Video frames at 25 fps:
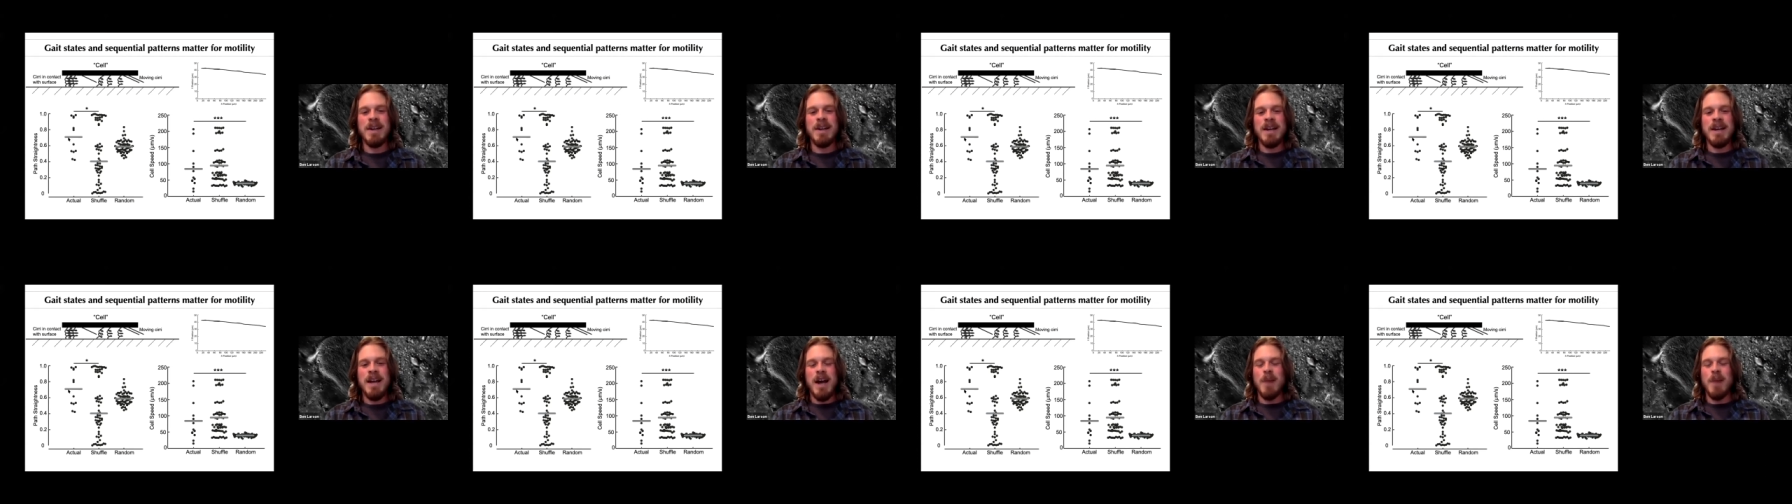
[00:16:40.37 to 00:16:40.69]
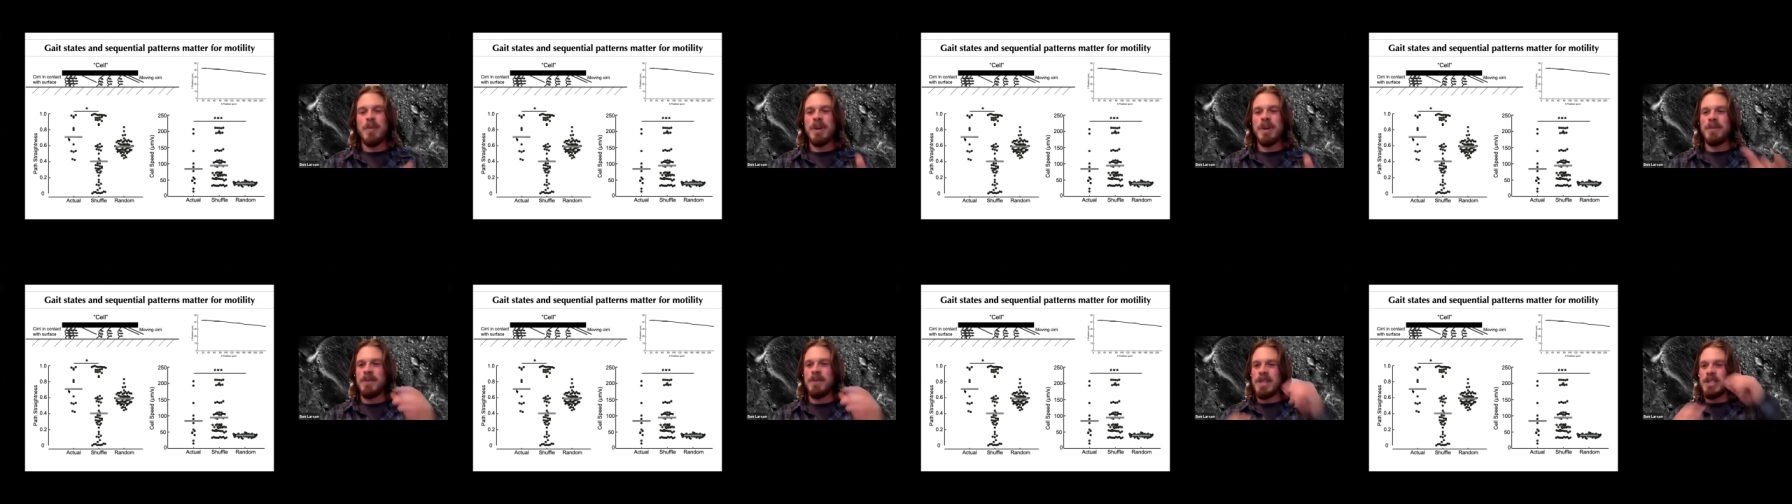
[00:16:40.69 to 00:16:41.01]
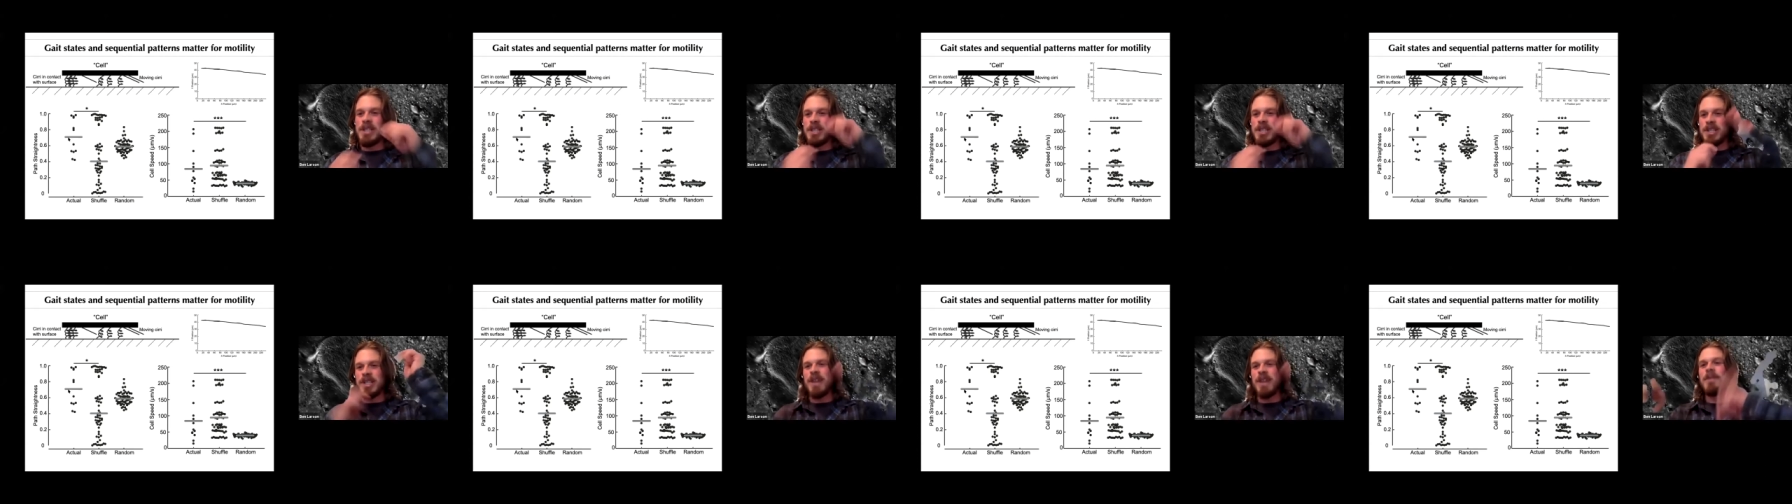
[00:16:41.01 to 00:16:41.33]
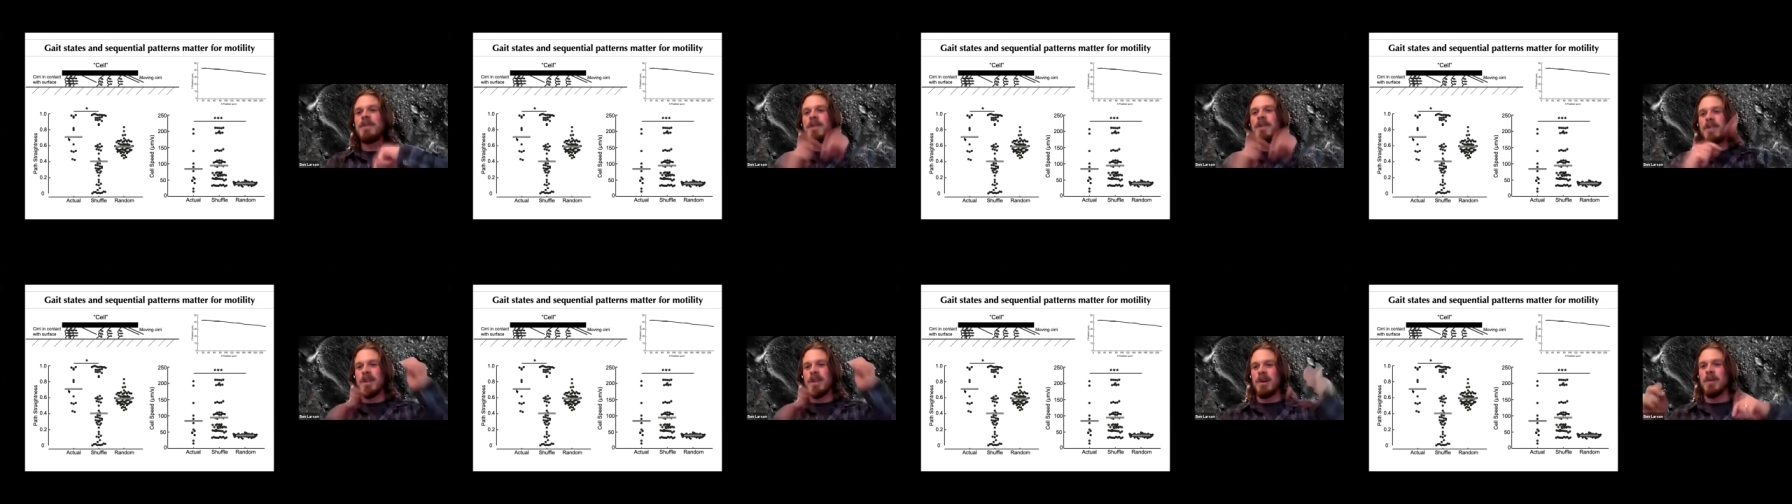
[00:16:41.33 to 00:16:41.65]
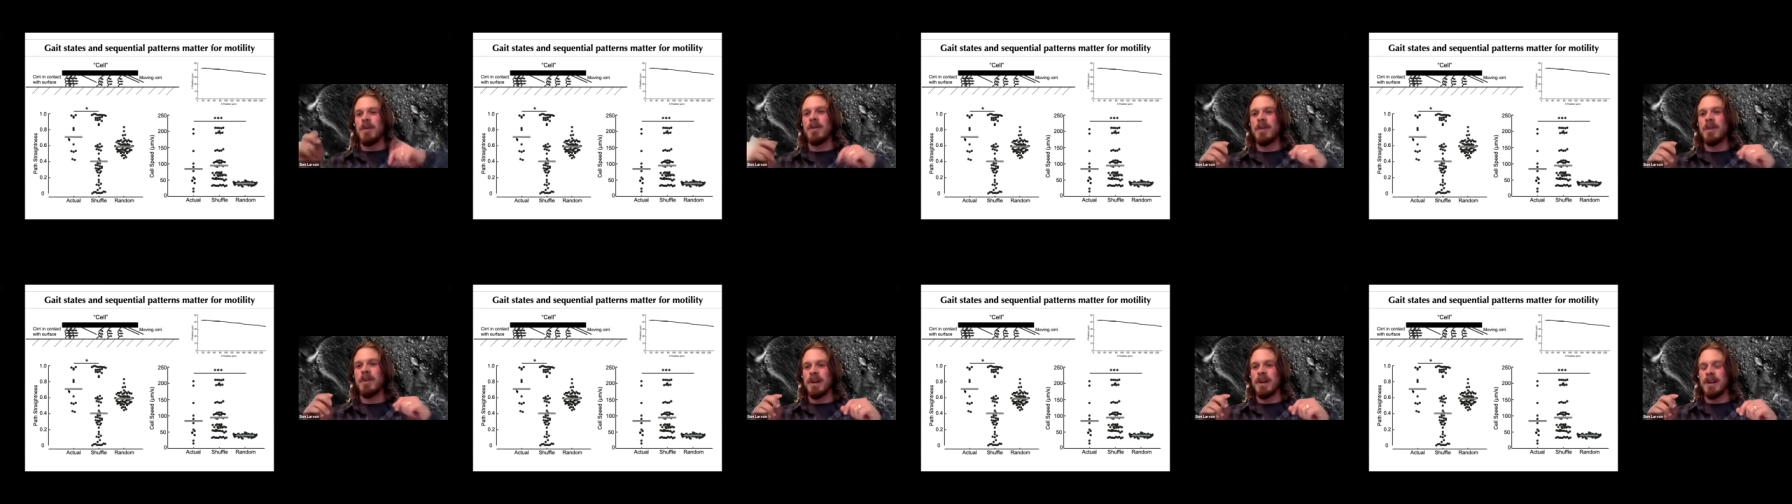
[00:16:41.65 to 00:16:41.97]
But if we shuffle the
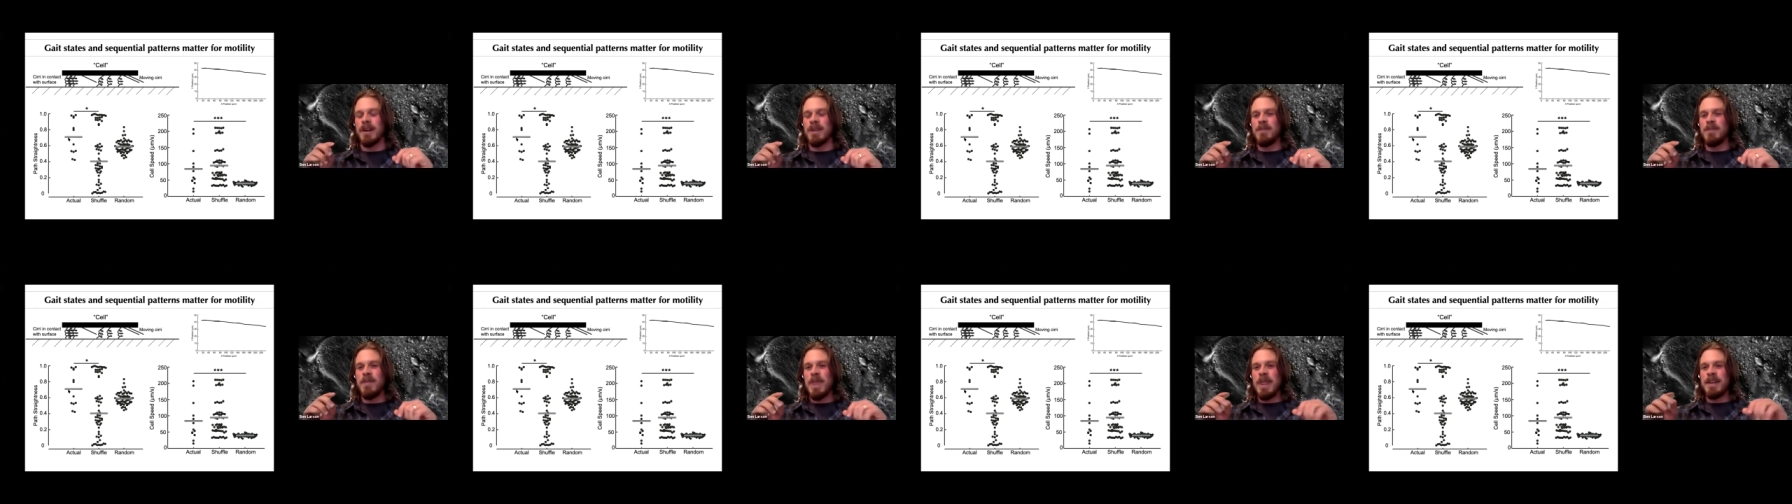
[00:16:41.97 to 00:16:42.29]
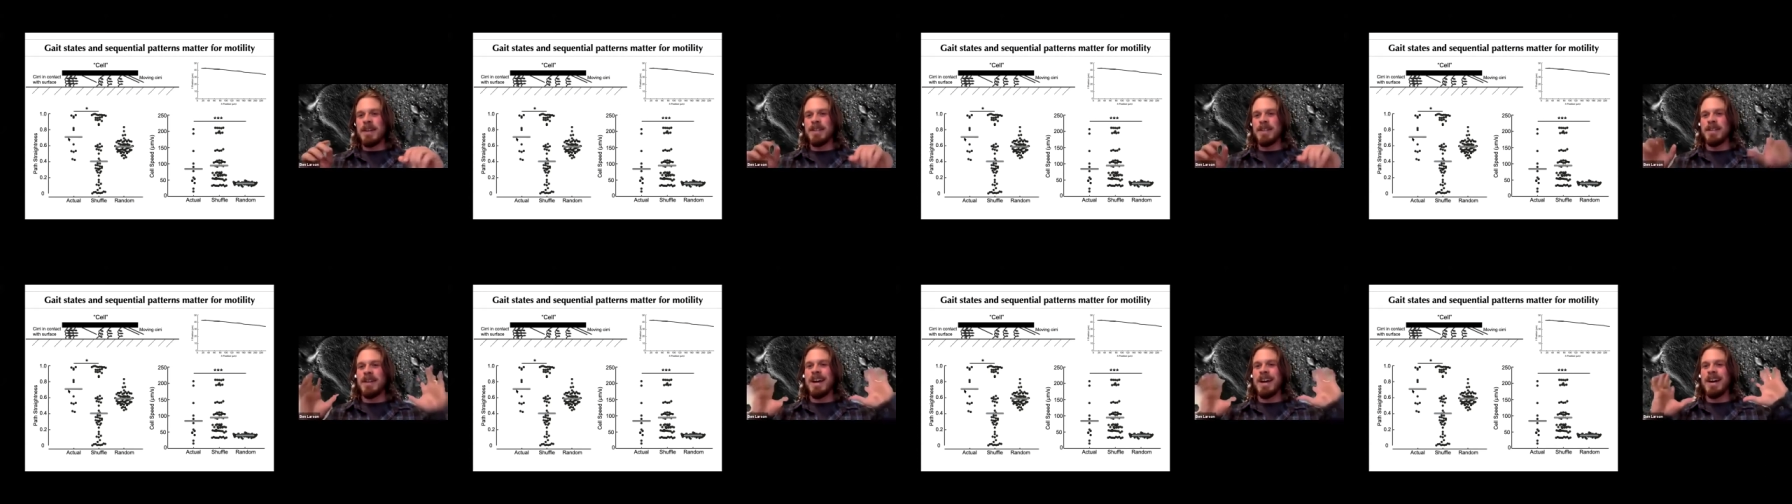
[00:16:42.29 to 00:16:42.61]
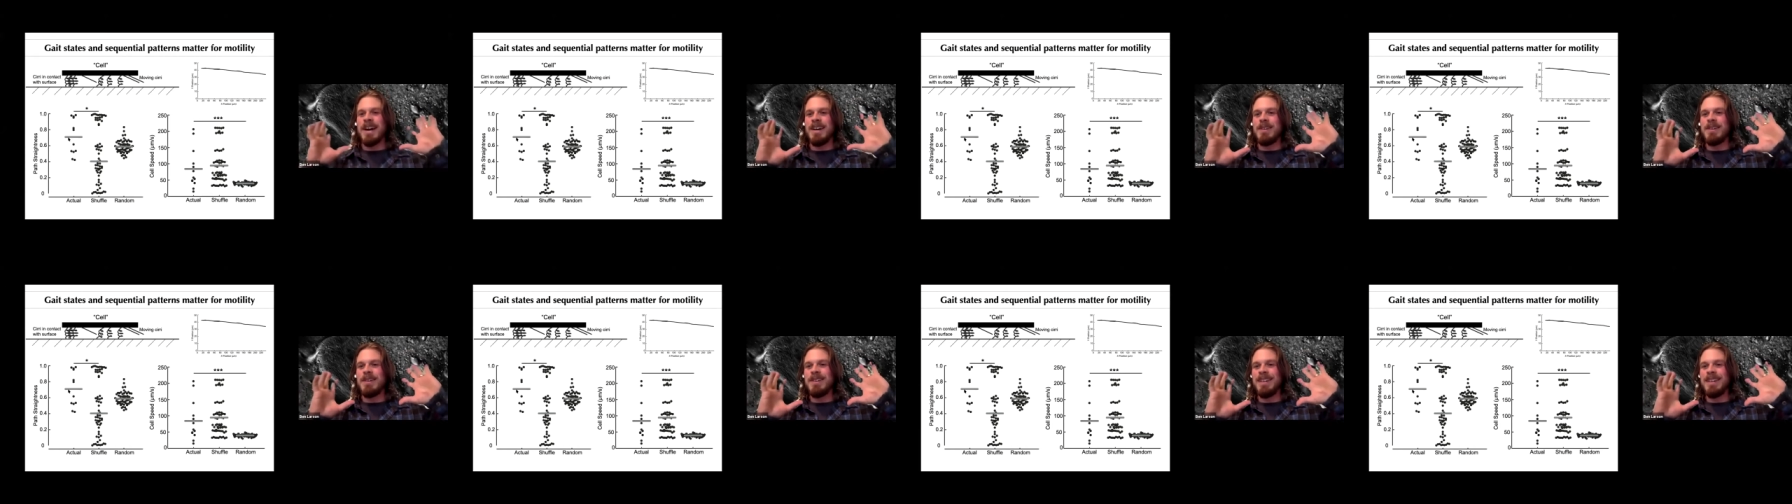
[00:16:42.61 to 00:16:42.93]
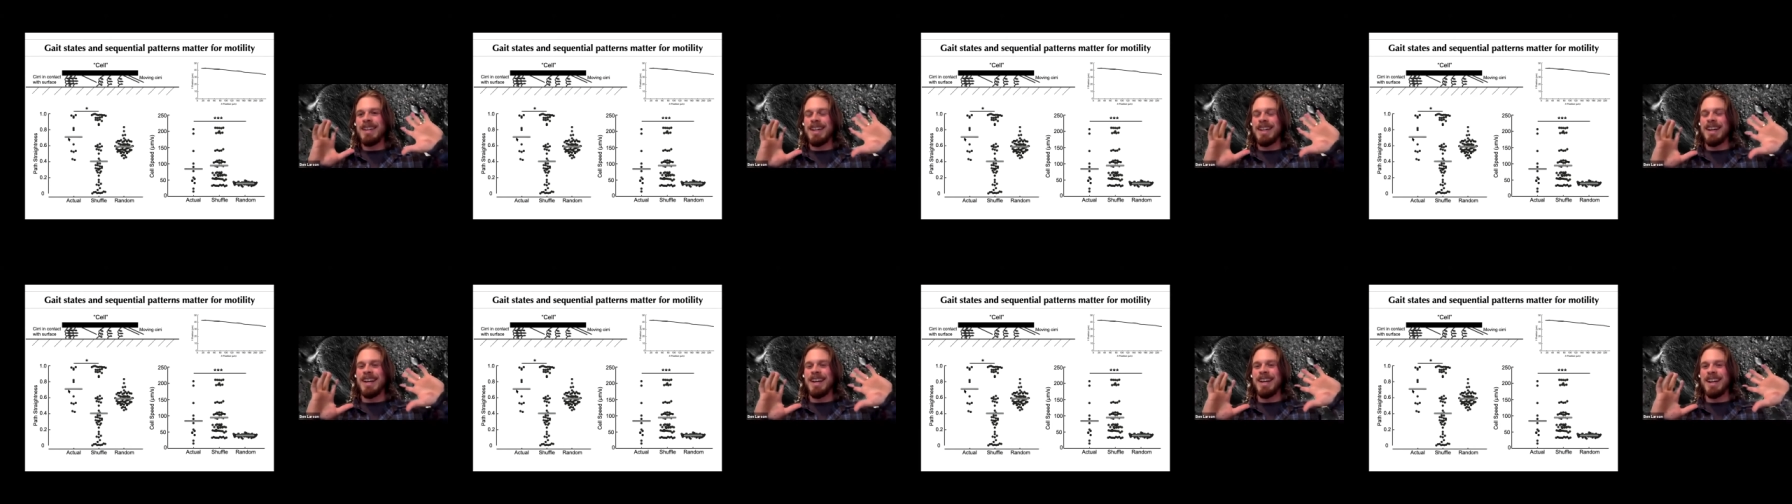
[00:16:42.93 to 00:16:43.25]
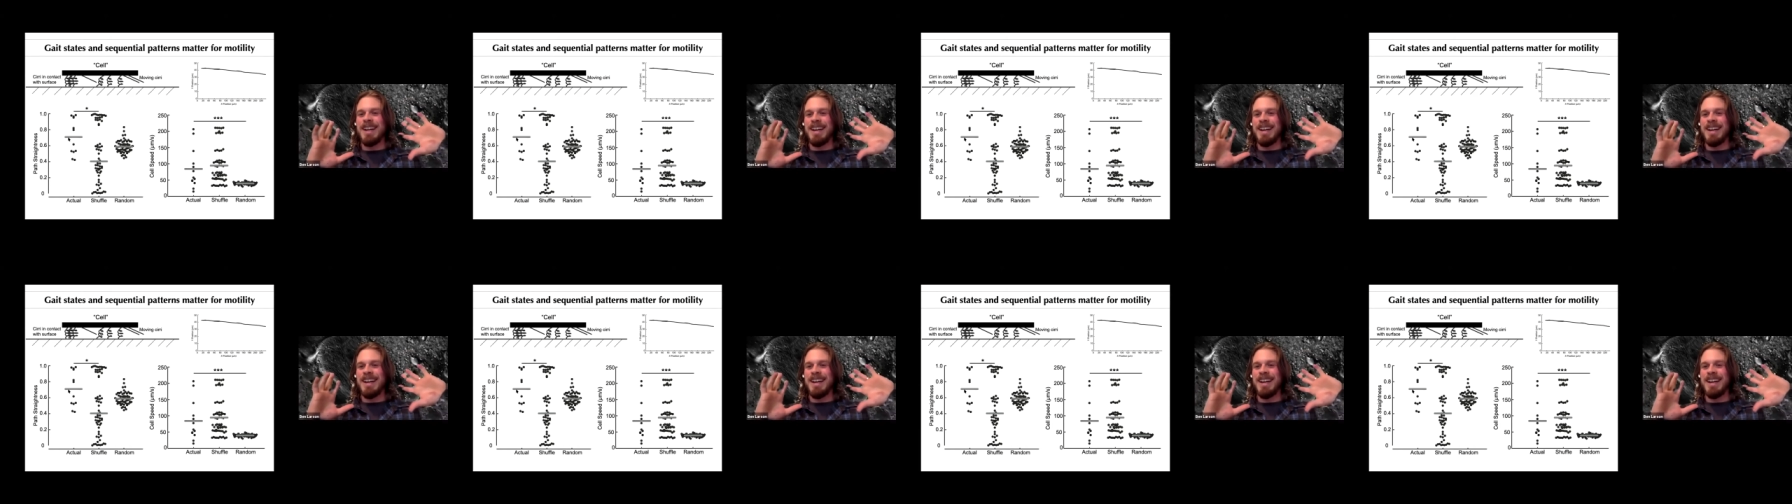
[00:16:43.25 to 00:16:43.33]
order, so now uh,